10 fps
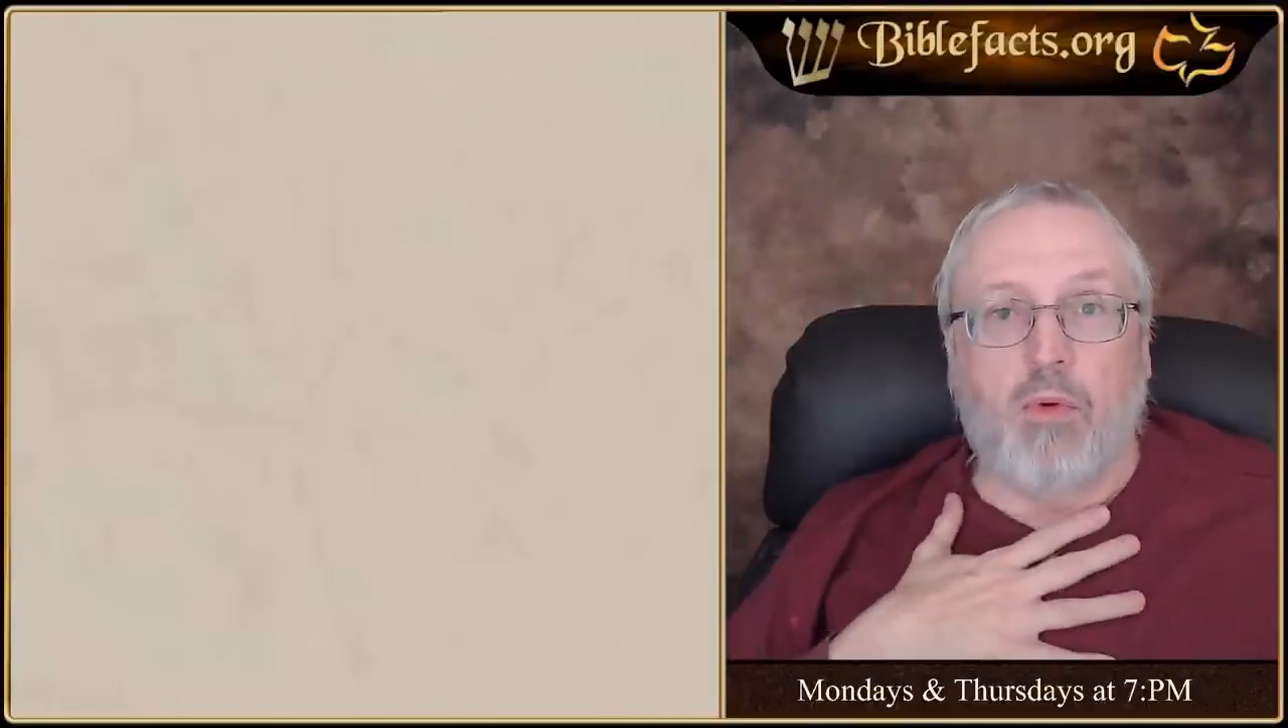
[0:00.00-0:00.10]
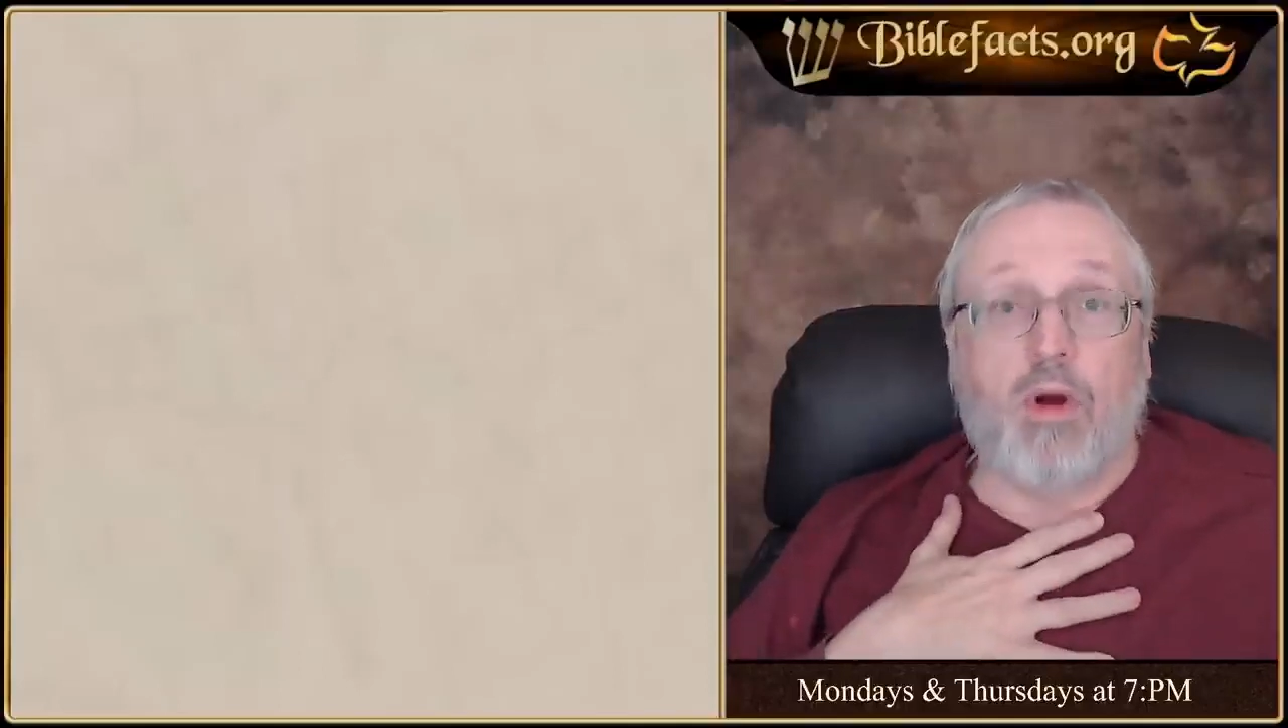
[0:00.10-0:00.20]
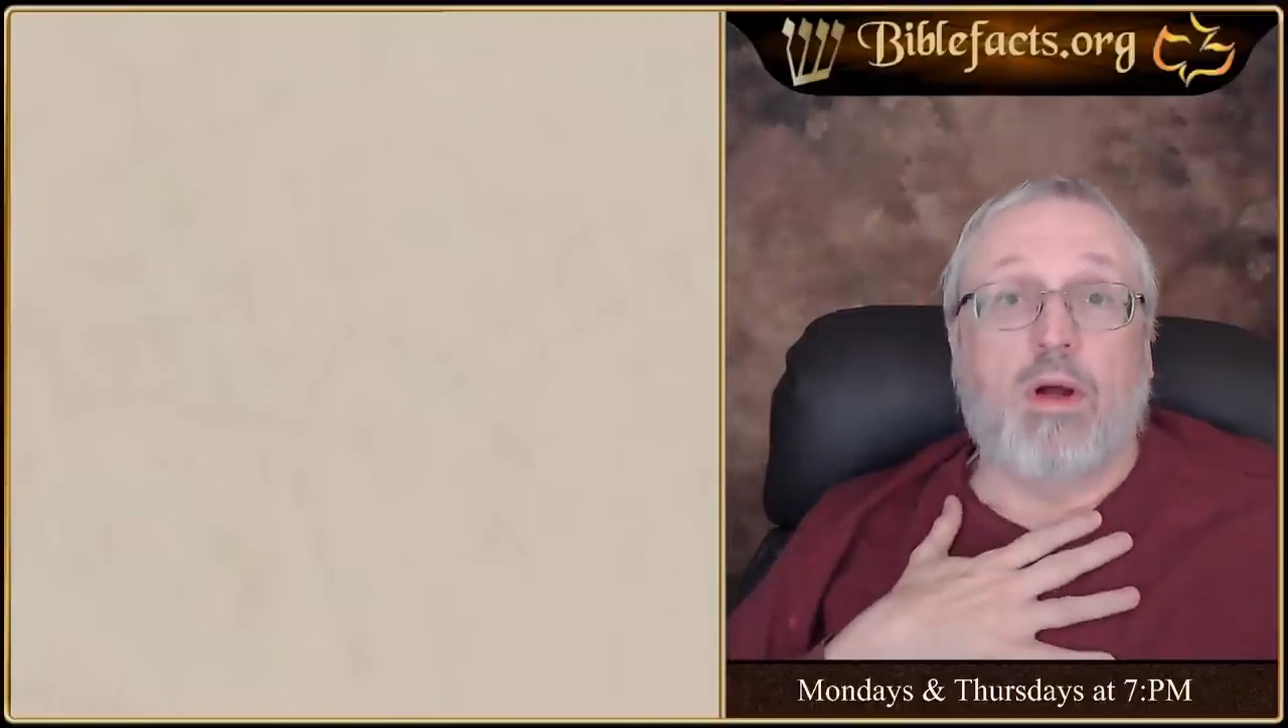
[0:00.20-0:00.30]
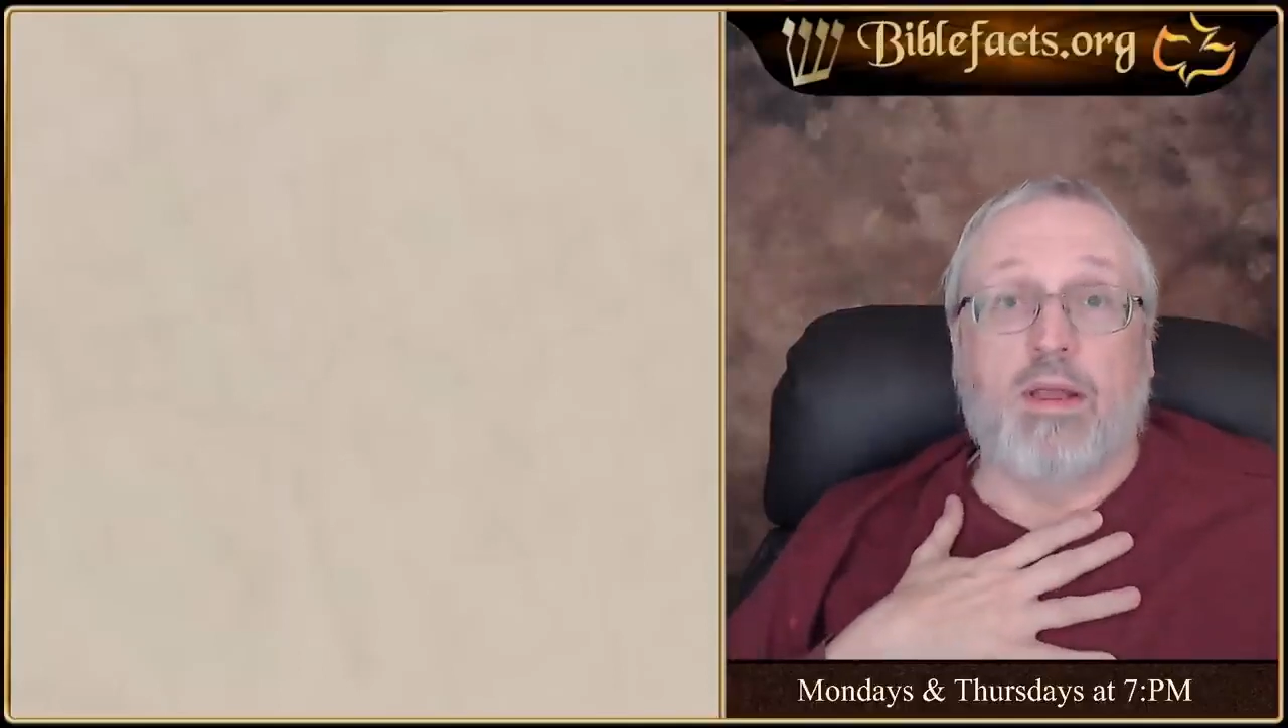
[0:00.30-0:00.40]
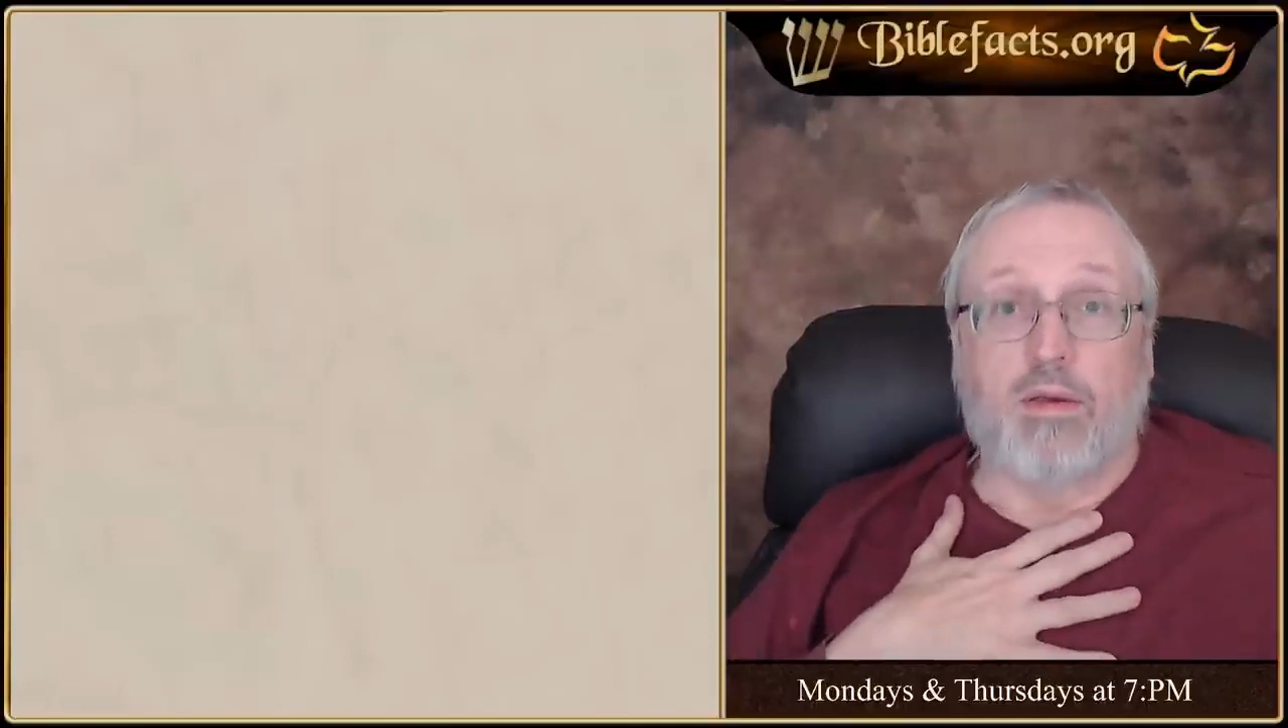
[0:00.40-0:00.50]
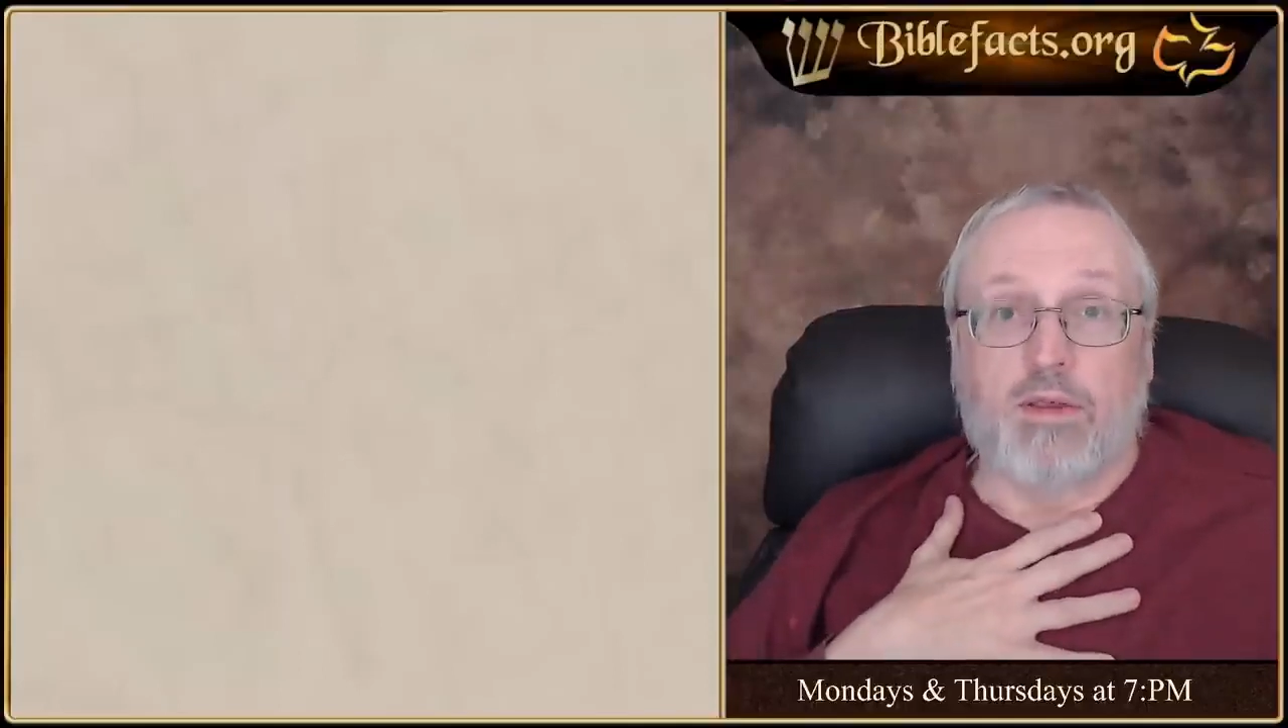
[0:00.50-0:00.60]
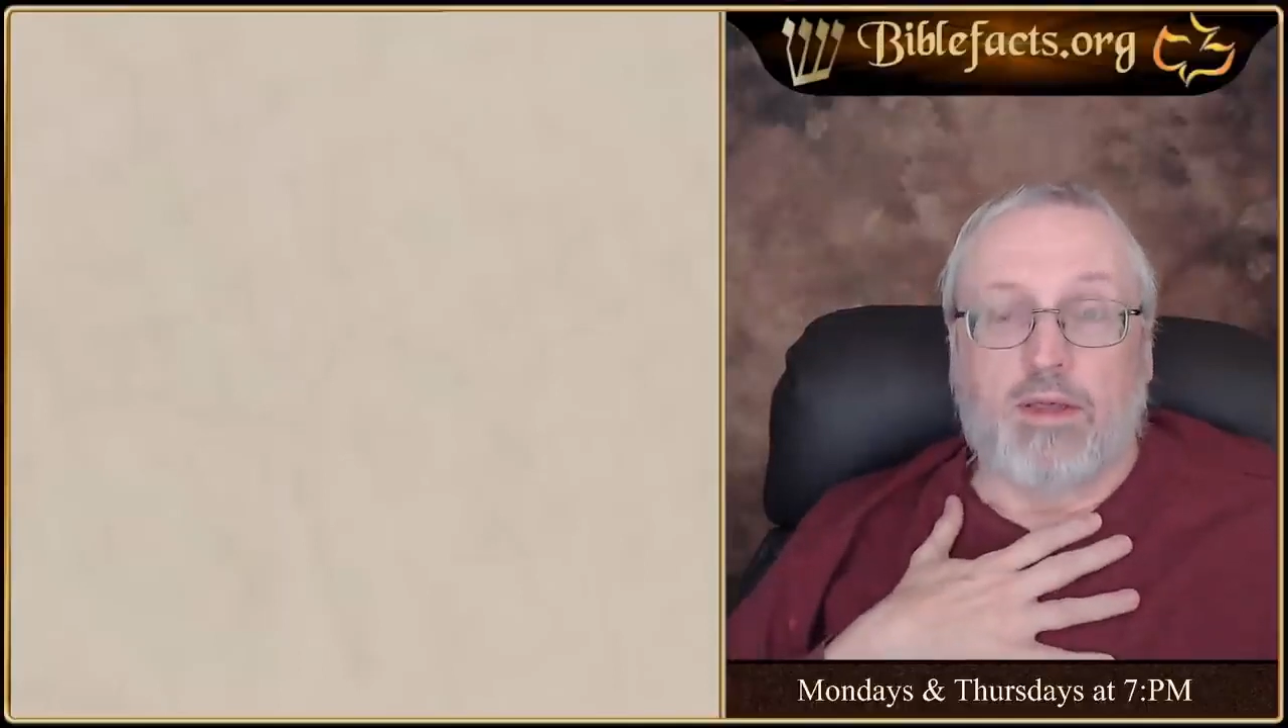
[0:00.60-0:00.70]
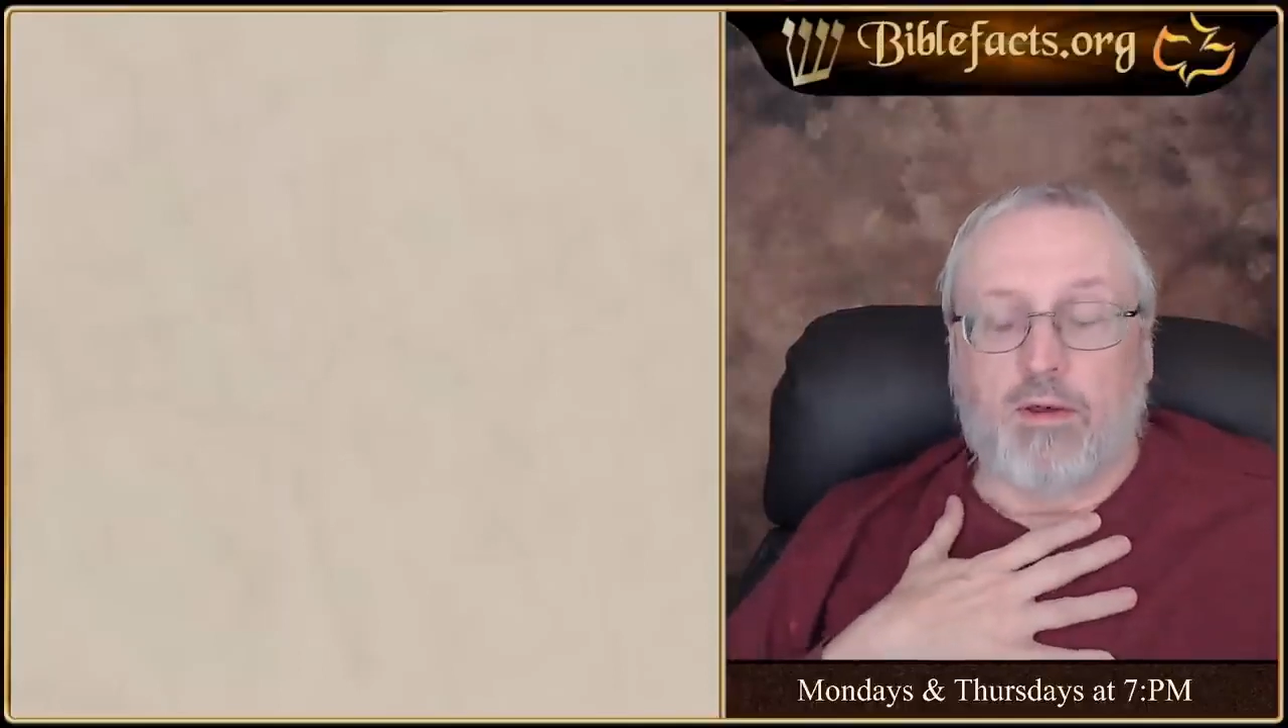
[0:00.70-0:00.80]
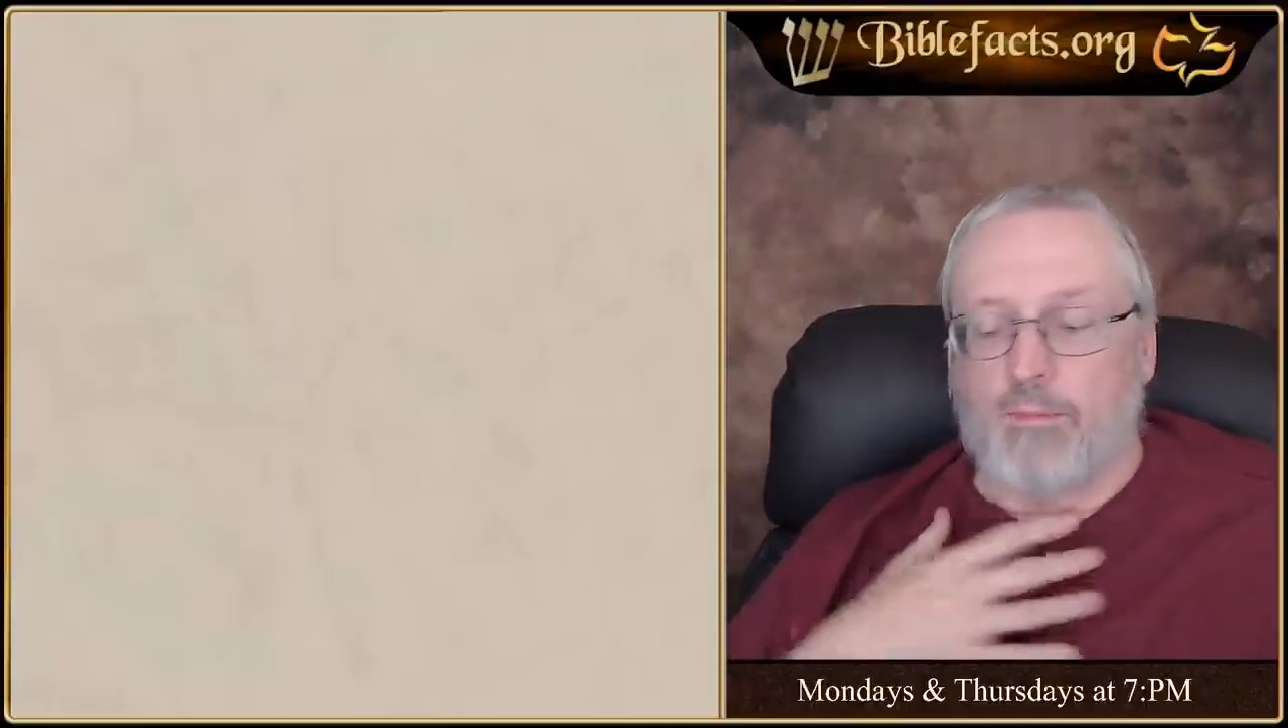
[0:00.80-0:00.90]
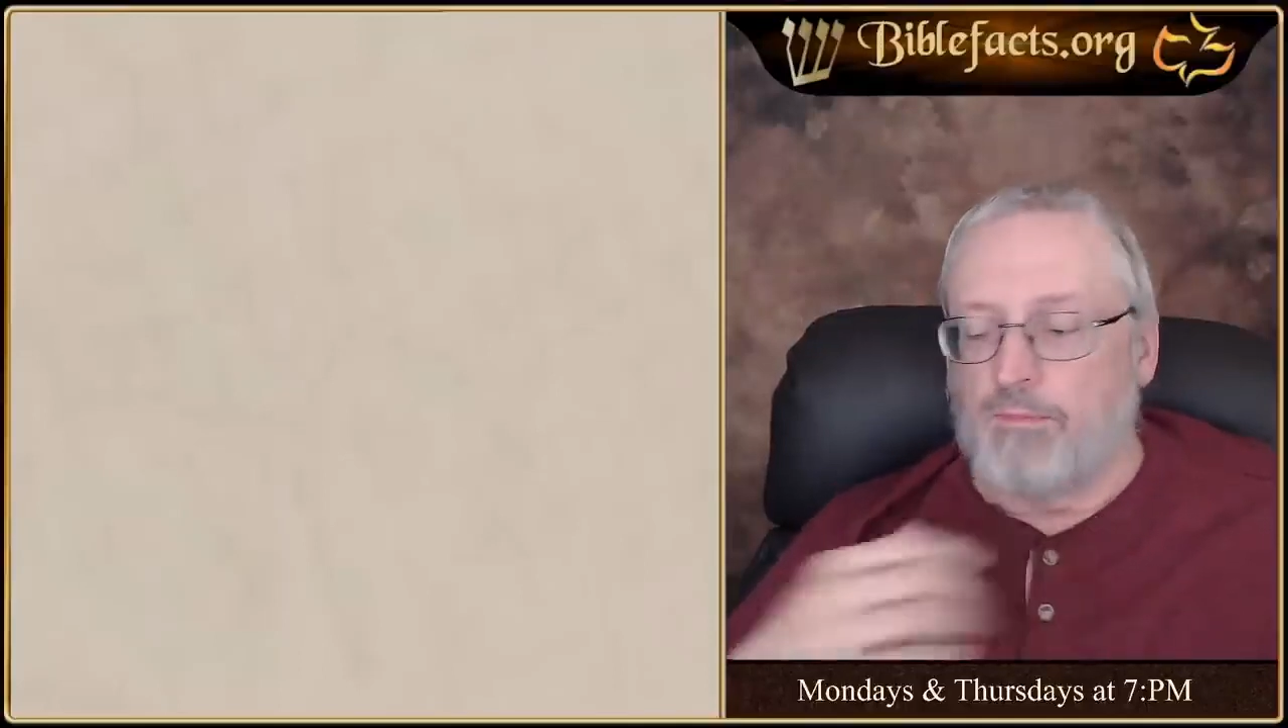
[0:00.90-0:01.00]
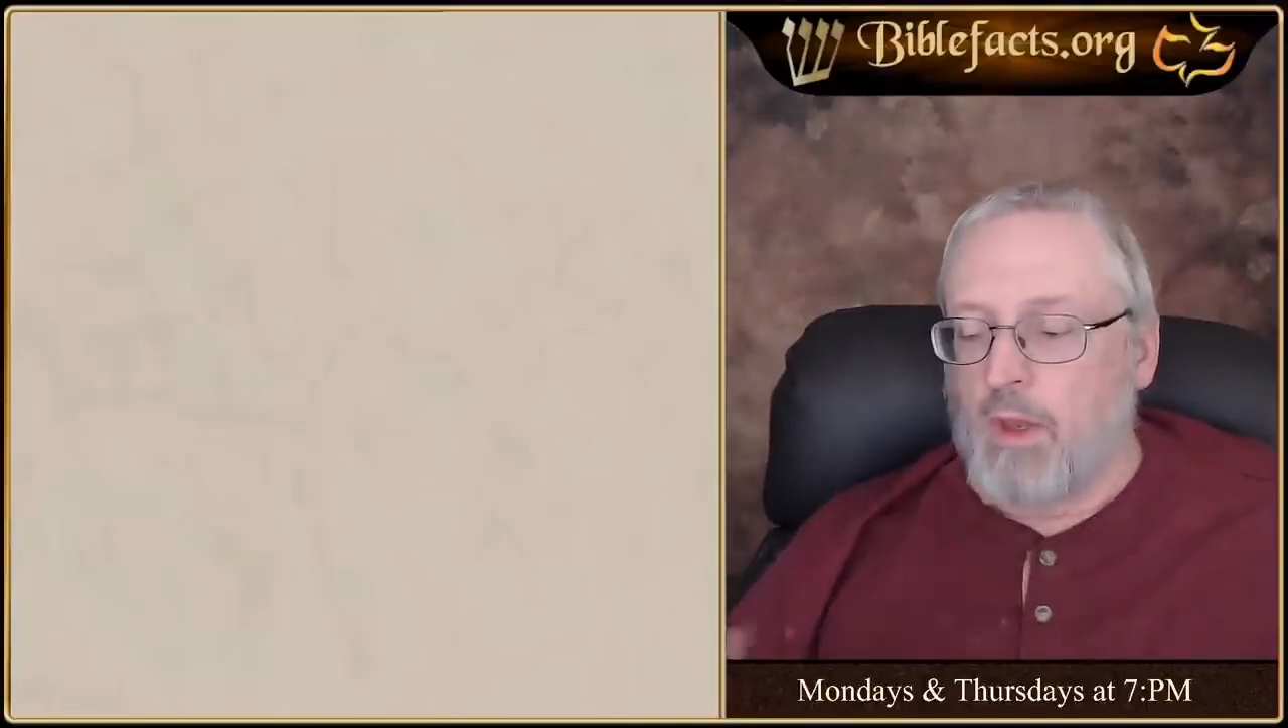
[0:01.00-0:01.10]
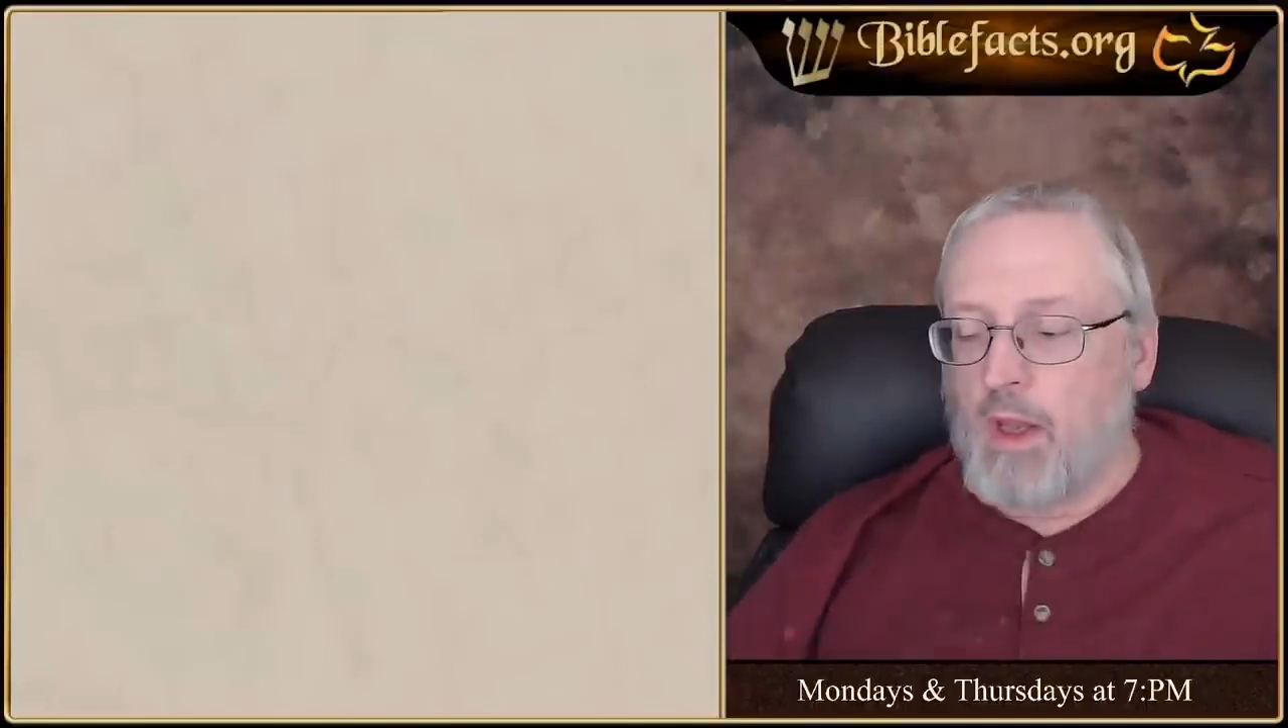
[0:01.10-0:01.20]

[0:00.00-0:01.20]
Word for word: bronchial deal.